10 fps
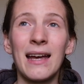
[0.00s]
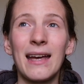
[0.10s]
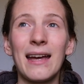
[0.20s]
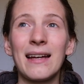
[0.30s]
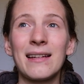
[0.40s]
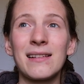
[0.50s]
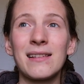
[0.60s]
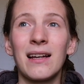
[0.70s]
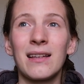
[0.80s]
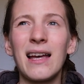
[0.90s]

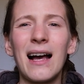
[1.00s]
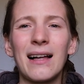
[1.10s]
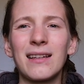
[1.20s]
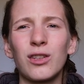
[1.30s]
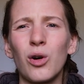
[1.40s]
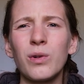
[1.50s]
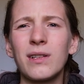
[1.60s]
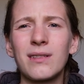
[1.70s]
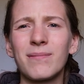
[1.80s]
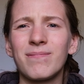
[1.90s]
And yeah,
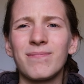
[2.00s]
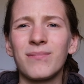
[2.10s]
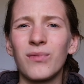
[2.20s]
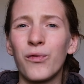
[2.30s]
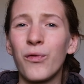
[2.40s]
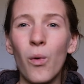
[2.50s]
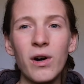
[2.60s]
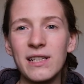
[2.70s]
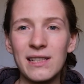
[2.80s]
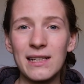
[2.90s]
don't
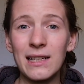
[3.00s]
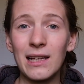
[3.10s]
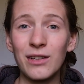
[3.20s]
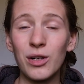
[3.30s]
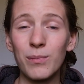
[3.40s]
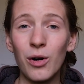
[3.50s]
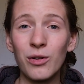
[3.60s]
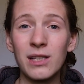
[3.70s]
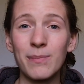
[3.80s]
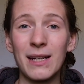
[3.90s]
force the decluttering
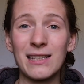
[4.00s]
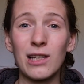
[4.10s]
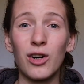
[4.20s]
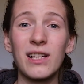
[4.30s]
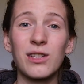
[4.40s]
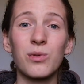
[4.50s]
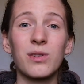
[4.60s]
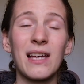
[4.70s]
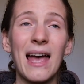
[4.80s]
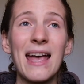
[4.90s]
process, but as long as you
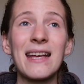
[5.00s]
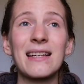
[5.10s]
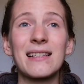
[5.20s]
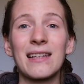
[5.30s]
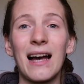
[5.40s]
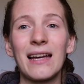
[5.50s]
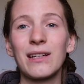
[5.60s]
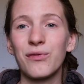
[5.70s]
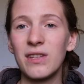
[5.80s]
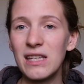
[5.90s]
take it kind
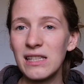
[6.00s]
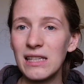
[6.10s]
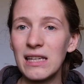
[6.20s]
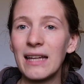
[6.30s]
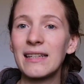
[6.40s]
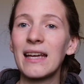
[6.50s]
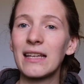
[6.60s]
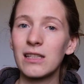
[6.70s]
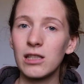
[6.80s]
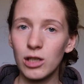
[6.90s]
of easy and take
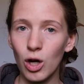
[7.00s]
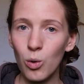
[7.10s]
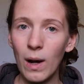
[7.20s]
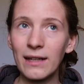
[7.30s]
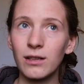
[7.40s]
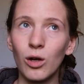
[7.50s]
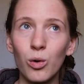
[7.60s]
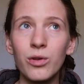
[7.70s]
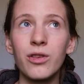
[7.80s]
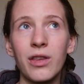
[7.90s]
it slow, I
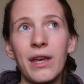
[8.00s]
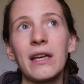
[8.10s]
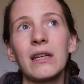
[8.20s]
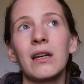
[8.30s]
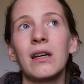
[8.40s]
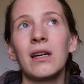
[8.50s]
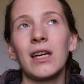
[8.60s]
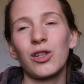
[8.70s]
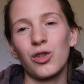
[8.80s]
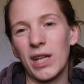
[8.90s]
don't think
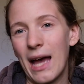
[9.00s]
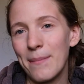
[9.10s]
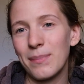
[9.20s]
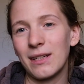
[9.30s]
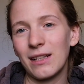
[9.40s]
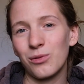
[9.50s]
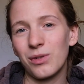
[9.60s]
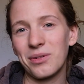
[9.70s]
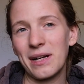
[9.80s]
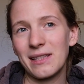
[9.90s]
it should happen that you
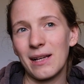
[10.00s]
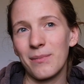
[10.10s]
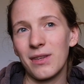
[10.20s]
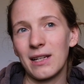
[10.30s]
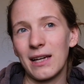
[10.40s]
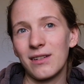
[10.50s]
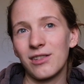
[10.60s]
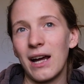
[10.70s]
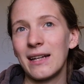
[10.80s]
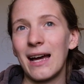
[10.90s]
regret something later.
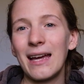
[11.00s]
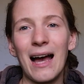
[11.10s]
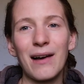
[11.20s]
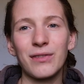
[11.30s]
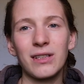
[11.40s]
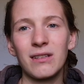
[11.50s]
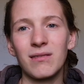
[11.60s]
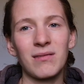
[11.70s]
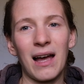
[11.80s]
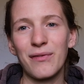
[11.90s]
And I
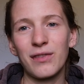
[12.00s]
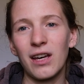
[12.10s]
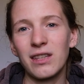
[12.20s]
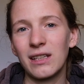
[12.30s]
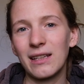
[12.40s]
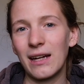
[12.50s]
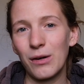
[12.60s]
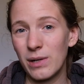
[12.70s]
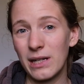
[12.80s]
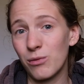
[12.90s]
have nothing that I
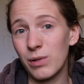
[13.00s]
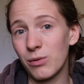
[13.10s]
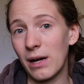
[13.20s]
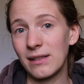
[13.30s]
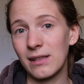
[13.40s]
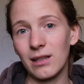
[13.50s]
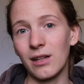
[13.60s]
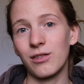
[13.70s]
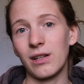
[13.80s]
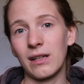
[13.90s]
really regret
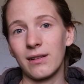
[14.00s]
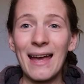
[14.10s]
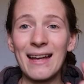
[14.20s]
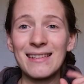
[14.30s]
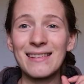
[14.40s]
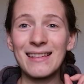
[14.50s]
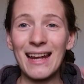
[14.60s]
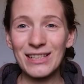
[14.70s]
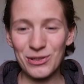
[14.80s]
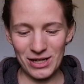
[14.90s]
decluttering. And the
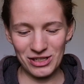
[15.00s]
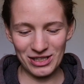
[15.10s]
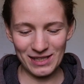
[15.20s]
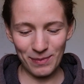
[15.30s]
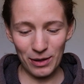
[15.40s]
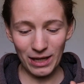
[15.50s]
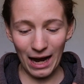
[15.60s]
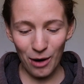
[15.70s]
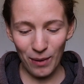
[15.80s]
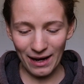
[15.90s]
next question is about
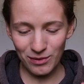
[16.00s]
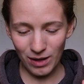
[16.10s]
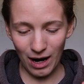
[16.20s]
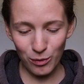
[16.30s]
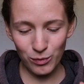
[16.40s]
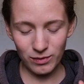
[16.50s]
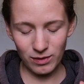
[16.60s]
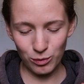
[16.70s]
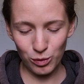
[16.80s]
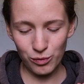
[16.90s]
how
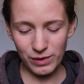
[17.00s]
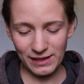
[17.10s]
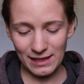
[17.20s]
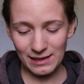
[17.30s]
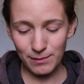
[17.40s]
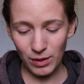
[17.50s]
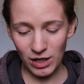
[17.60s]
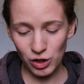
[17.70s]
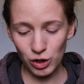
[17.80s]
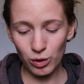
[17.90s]
do you resist the
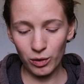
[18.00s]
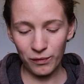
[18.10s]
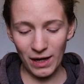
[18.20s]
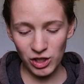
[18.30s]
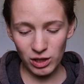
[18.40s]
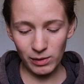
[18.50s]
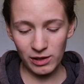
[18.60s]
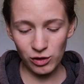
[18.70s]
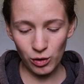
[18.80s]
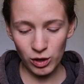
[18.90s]
pressure to look fashionable,
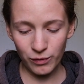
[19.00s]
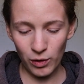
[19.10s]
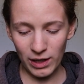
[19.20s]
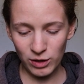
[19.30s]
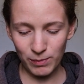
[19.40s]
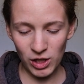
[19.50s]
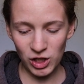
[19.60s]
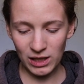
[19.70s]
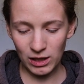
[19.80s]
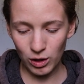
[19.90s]
search for
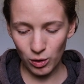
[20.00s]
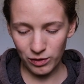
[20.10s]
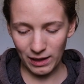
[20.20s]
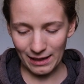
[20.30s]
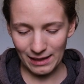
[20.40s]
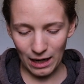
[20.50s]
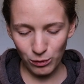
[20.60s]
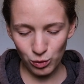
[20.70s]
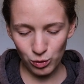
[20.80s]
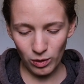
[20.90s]
expression in clothing, and
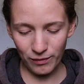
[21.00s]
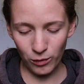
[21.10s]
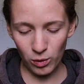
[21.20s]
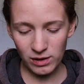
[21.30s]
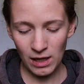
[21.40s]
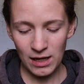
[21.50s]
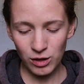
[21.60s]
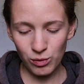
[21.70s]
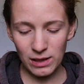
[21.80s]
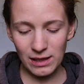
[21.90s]
how do you avoid
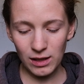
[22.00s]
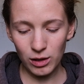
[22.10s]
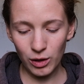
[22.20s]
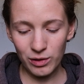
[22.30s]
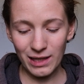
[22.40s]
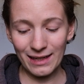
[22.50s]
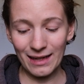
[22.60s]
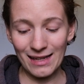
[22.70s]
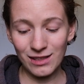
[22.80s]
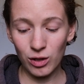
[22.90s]
treating clothes like
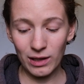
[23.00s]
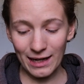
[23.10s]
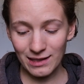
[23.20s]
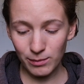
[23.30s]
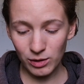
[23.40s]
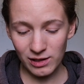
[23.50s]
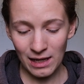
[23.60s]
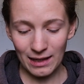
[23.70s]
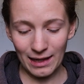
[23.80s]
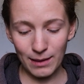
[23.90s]
as collectibles
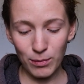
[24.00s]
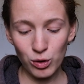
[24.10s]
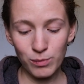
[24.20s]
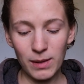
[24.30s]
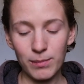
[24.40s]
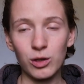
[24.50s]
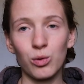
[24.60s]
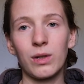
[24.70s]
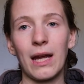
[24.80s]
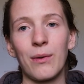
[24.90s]
like most people
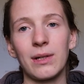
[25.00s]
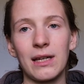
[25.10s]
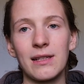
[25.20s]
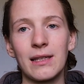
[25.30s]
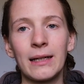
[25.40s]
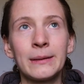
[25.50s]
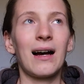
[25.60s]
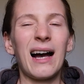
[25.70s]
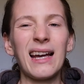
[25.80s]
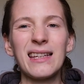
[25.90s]
do nowadays?
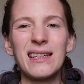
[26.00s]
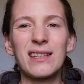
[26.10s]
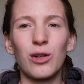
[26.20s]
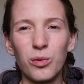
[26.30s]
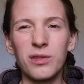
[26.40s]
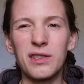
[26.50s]
I don't